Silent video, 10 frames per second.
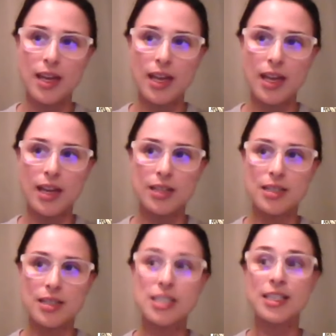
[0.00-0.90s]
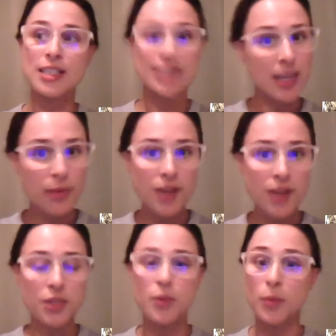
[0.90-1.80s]
And it's an exciting
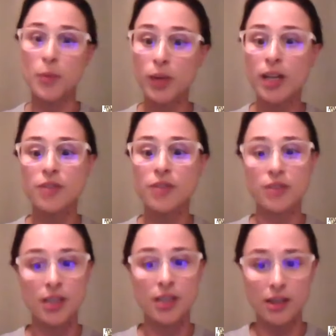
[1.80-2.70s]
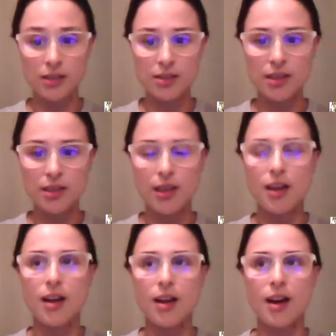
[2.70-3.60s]
project. We've been working on it for years.
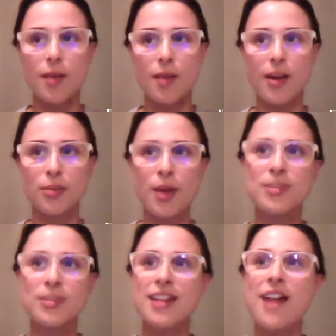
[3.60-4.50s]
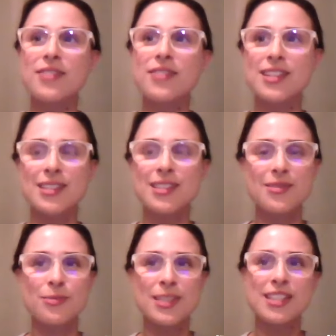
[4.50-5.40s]
Our prep staff is
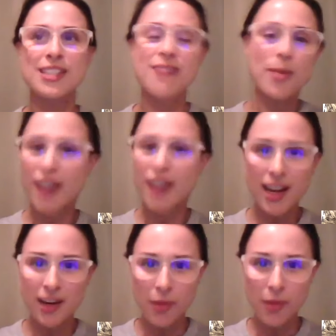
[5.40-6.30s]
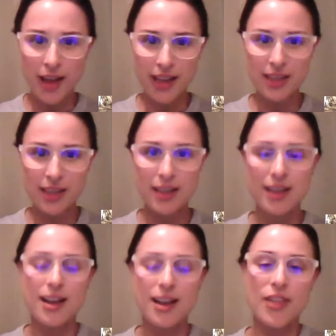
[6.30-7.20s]
busy fabricating away,
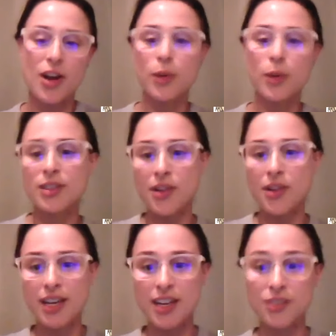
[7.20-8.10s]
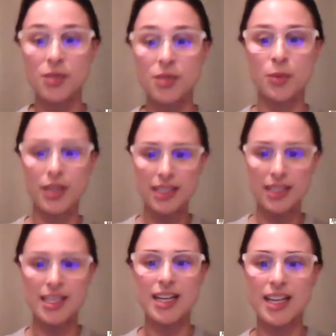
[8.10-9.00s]
and the artwork's already here, so we're pretty
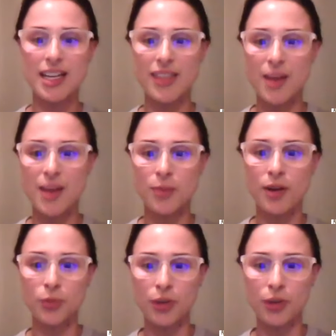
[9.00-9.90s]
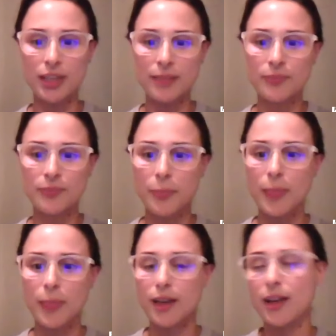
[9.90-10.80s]
excited to get that ball rolling.
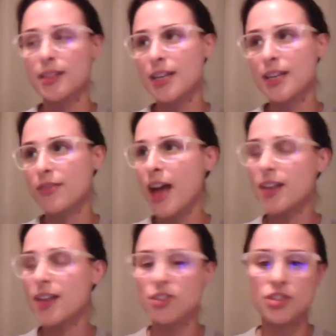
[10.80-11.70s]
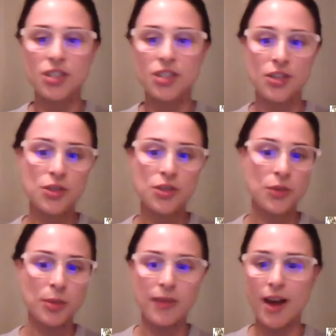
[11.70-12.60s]
And outside of that, it's just the
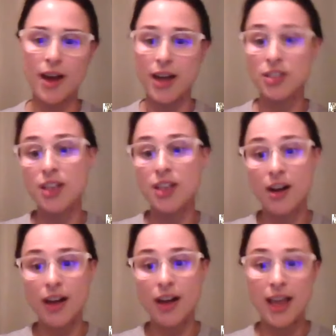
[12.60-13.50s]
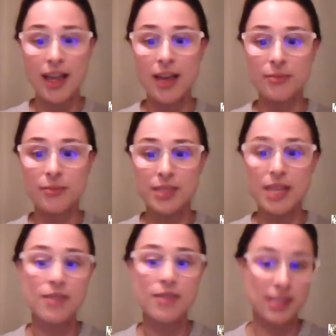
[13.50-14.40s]
usual. We've got actually our AAM
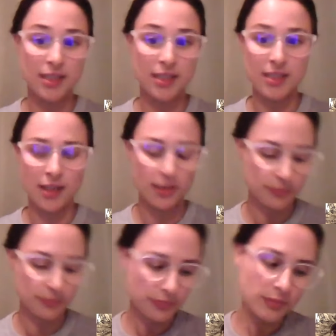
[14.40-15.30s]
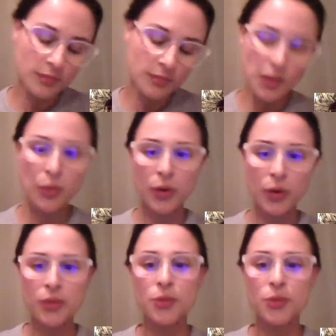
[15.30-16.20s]
site visit this year. We're
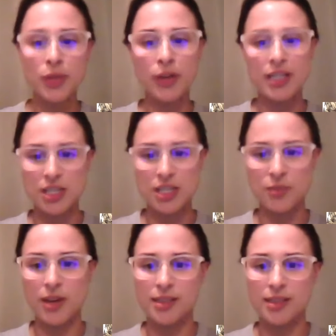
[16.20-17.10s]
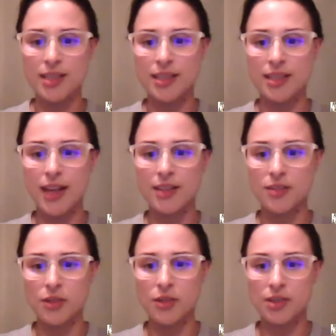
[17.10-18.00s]
going through the reaccreditation process, and that is,
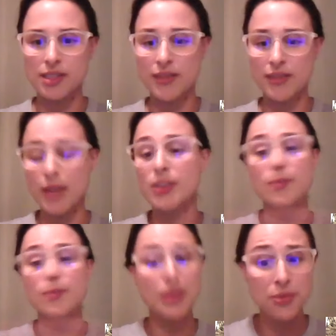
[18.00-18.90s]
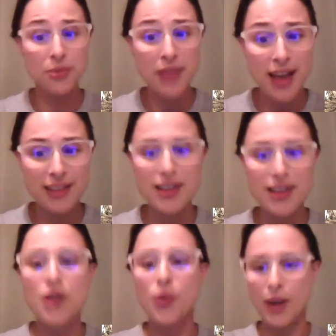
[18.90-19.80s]
of course, if anyone's been through that,
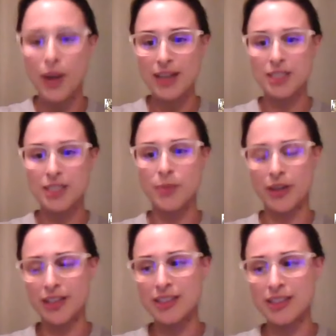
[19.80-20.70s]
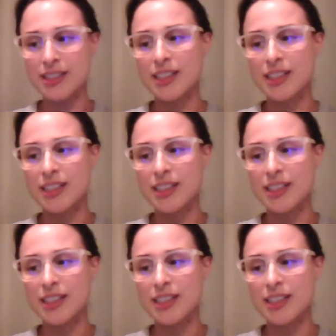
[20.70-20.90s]
quite an experience.